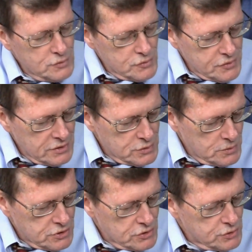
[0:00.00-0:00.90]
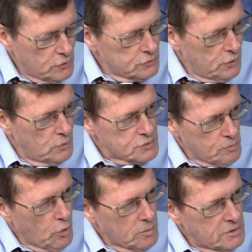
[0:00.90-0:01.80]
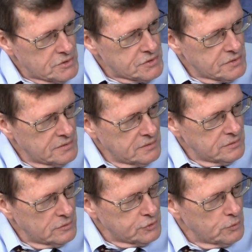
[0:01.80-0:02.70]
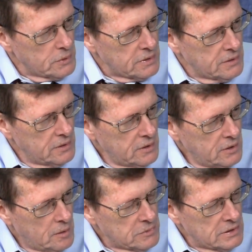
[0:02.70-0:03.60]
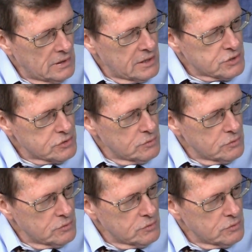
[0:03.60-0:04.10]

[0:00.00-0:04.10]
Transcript: are things we just don't know as Mormons do we? No, and I never. Unless knew. you're